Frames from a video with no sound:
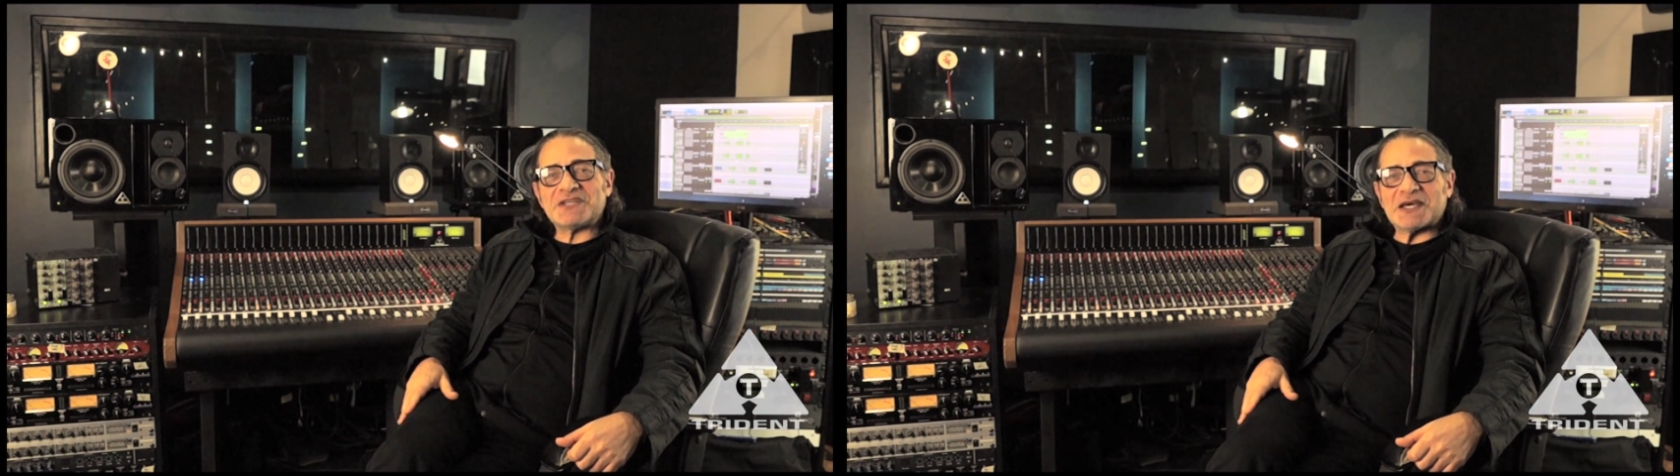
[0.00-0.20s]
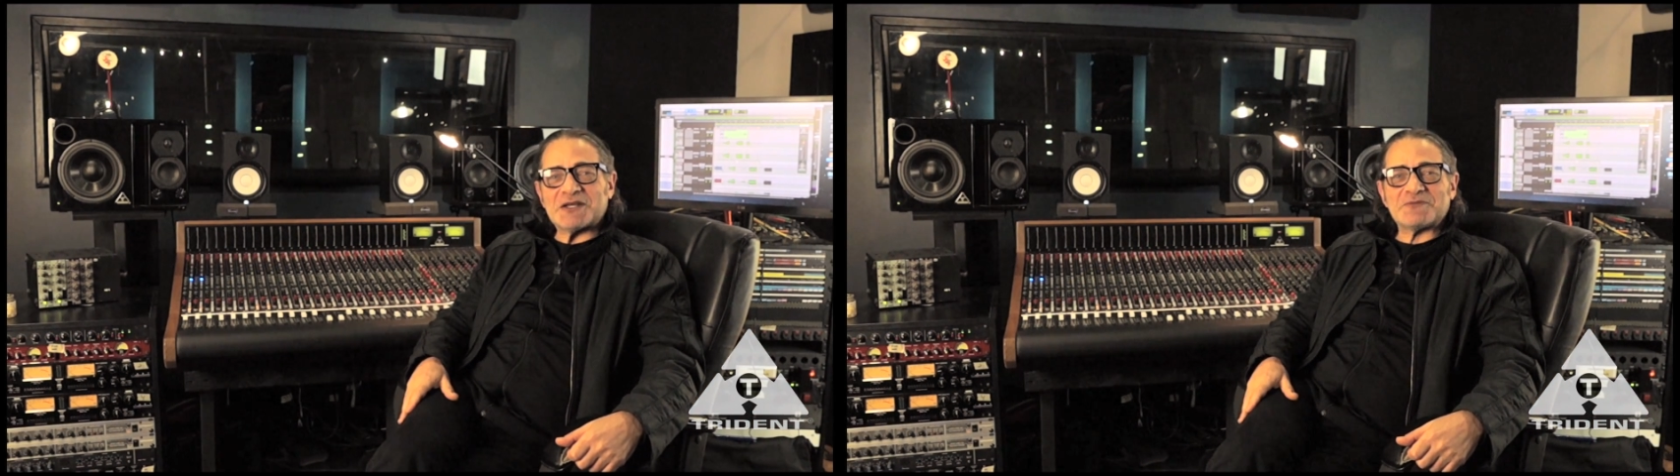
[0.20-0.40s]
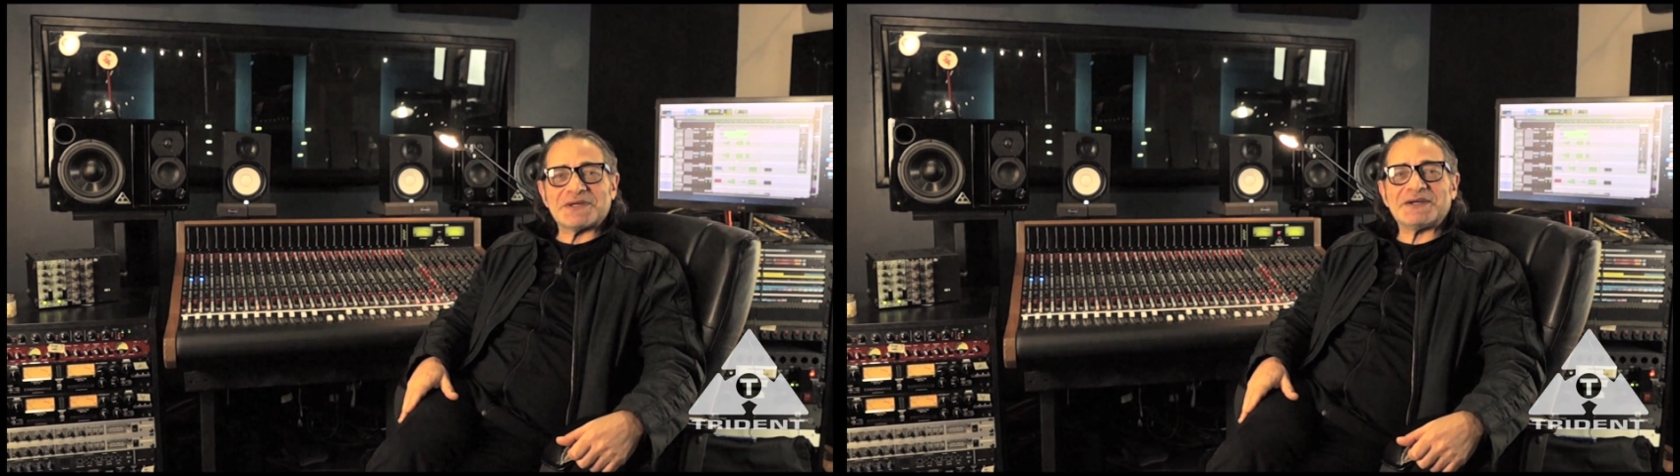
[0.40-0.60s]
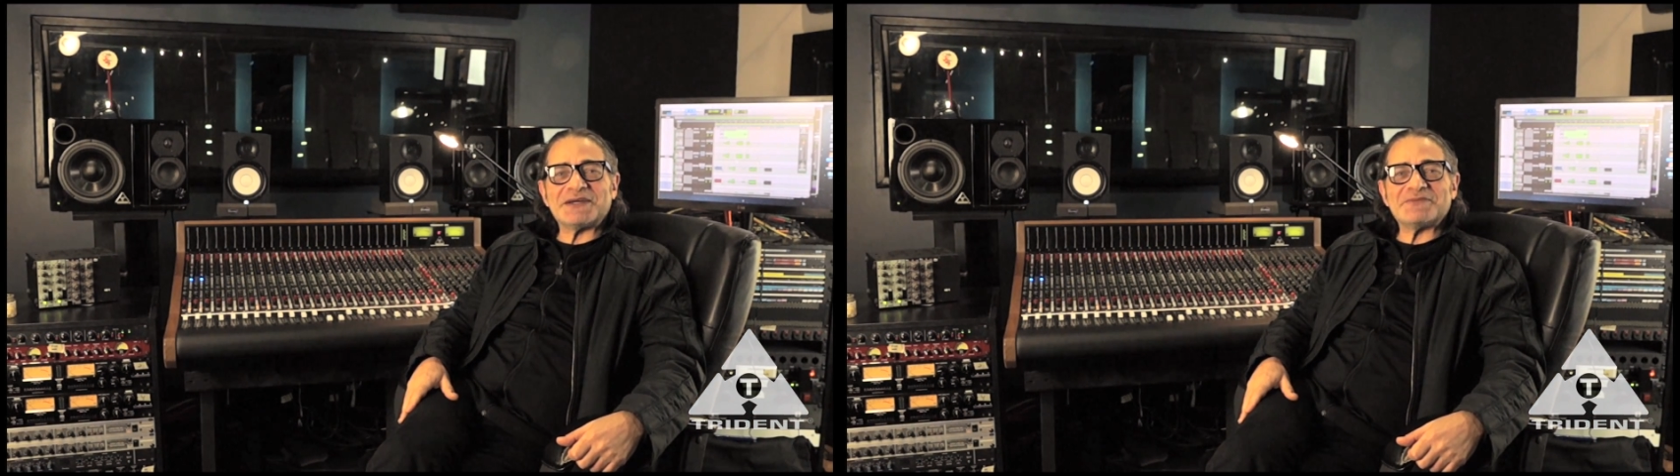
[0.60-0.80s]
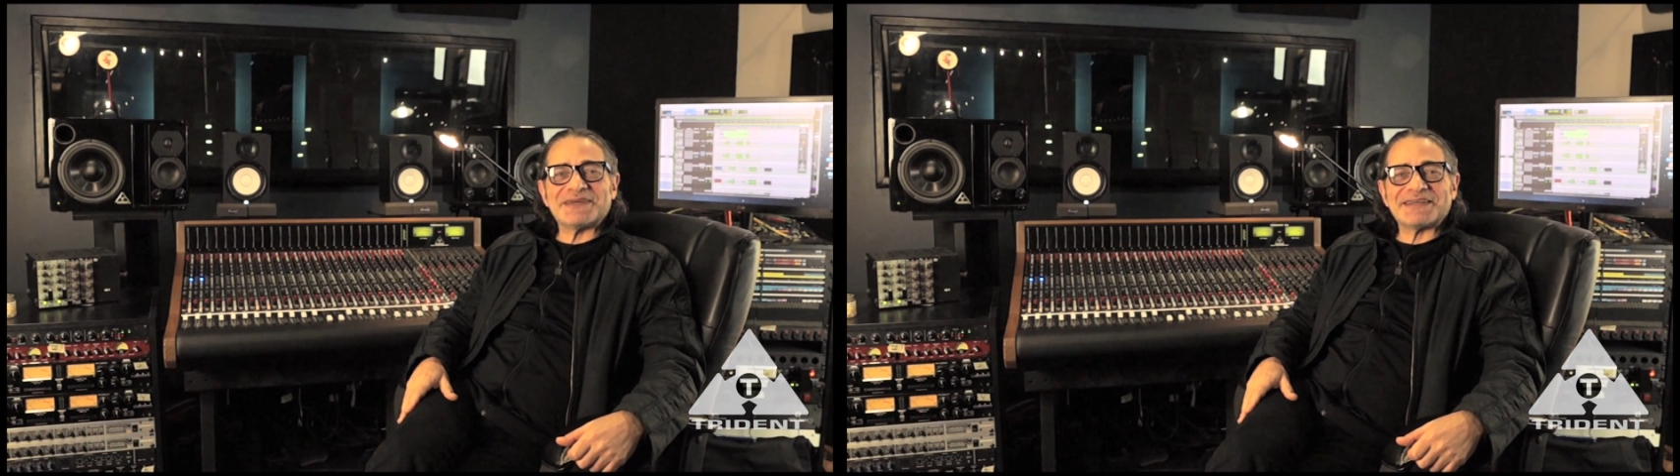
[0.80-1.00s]
shadow
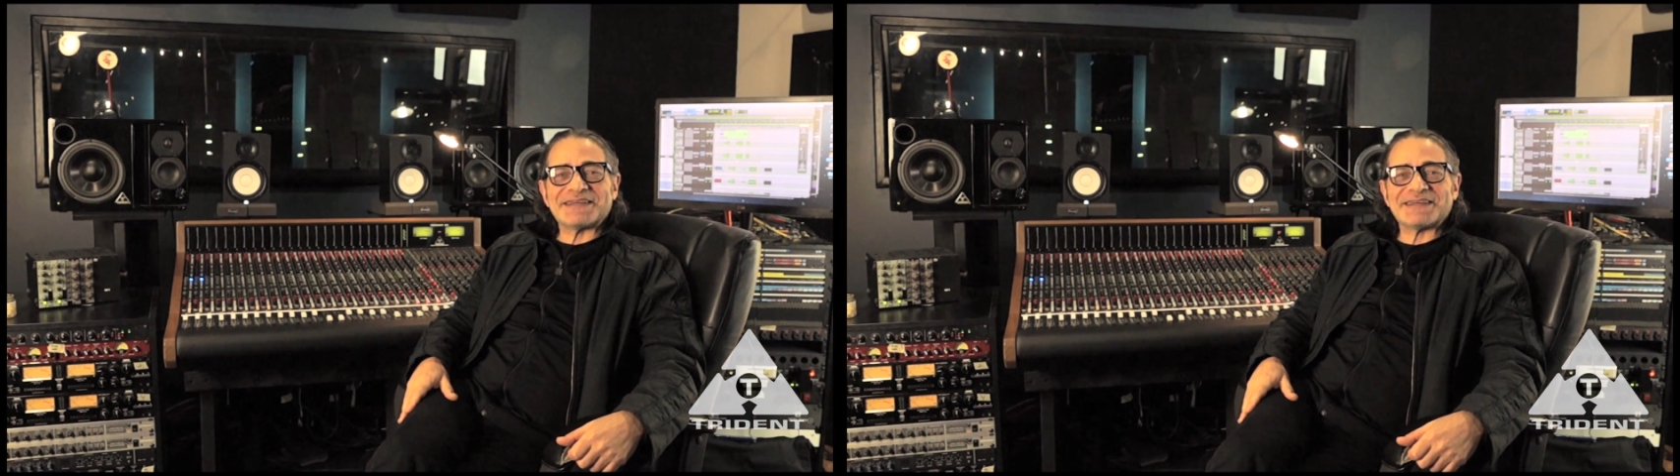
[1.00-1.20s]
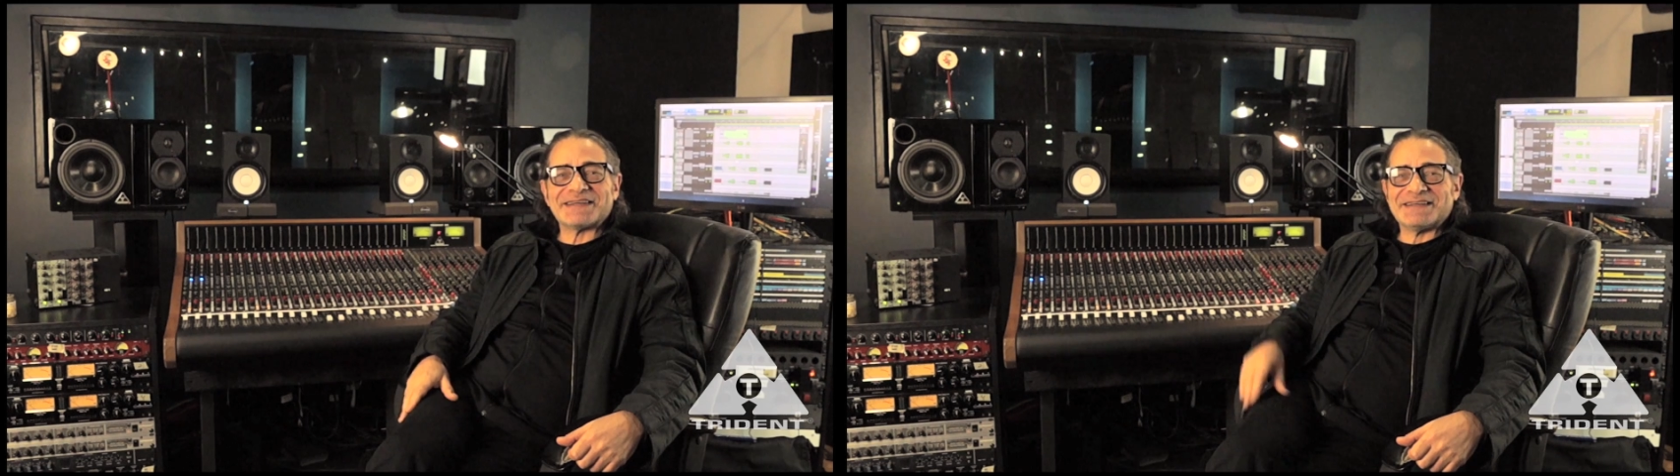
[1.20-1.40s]
behind me